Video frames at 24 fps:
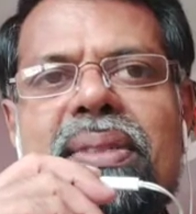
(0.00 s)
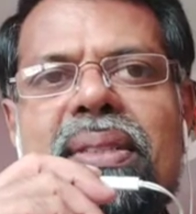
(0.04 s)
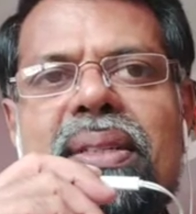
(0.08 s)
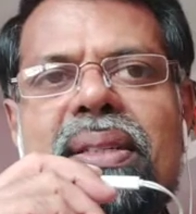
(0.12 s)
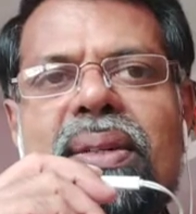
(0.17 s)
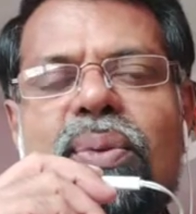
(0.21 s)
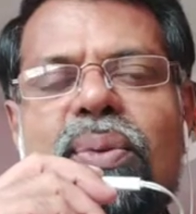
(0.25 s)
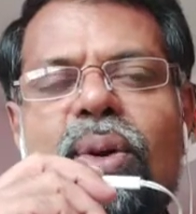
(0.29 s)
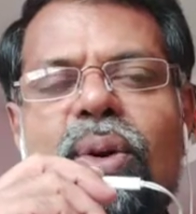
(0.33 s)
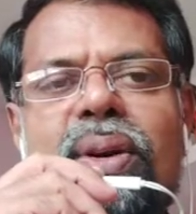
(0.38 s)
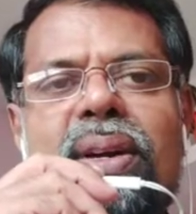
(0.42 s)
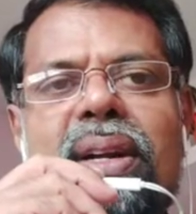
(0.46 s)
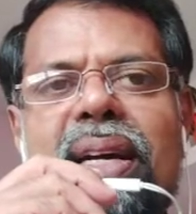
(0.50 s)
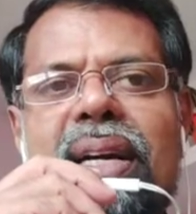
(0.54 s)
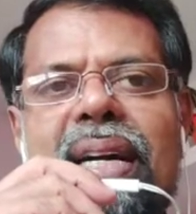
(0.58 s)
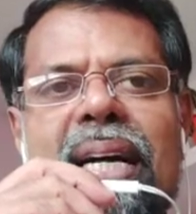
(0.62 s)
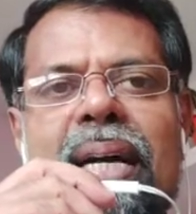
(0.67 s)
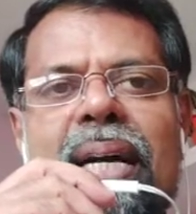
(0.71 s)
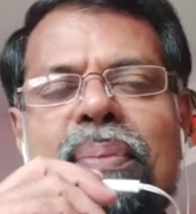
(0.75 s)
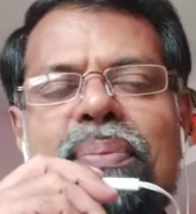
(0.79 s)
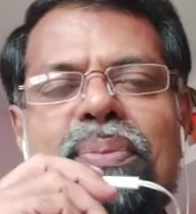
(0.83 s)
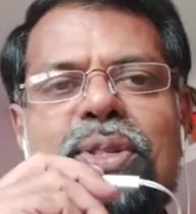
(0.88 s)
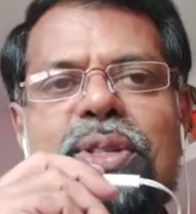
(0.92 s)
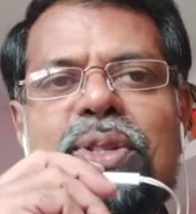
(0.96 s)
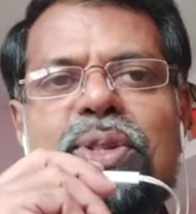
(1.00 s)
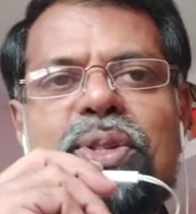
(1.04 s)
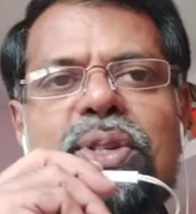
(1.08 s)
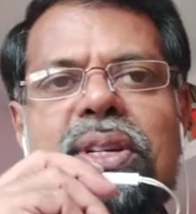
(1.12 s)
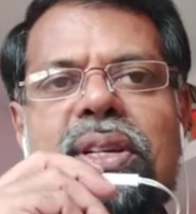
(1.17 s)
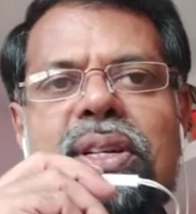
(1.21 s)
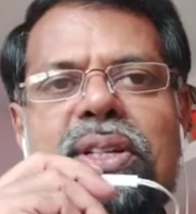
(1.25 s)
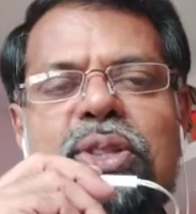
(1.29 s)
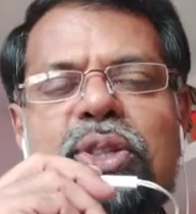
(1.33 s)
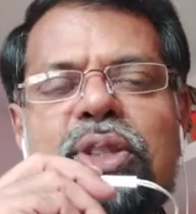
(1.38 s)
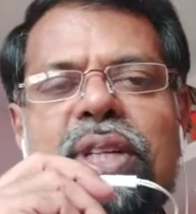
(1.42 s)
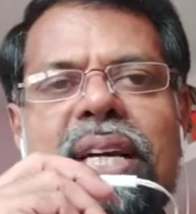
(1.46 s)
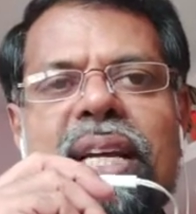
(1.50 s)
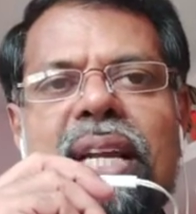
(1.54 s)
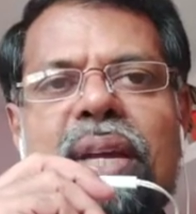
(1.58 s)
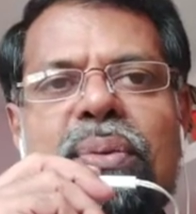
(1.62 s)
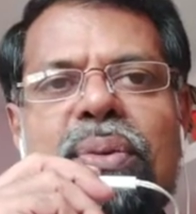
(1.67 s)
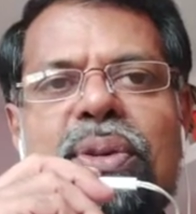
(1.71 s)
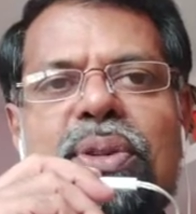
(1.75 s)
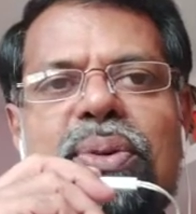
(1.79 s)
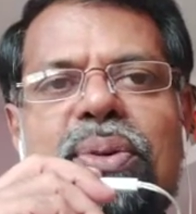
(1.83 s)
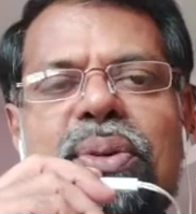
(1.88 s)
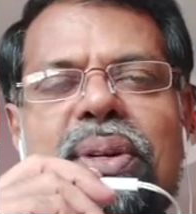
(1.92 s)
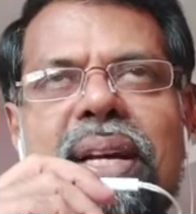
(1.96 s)
what I'm just sharing
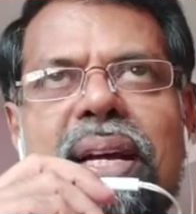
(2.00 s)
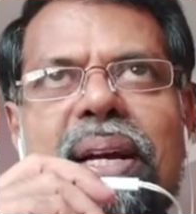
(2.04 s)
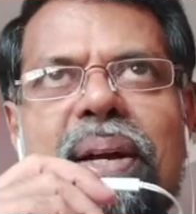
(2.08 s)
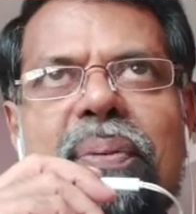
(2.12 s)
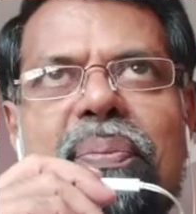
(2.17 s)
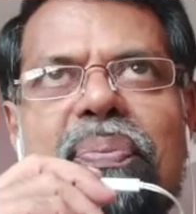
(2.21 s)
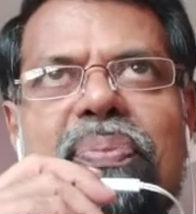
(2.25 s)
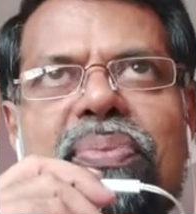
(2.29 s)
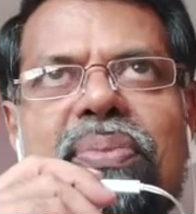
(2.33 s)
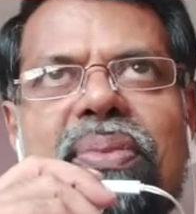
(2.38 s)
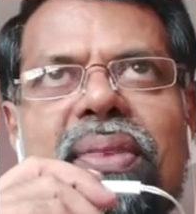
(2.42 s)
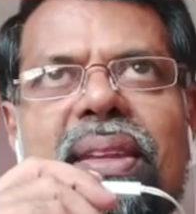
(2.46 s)
with you now.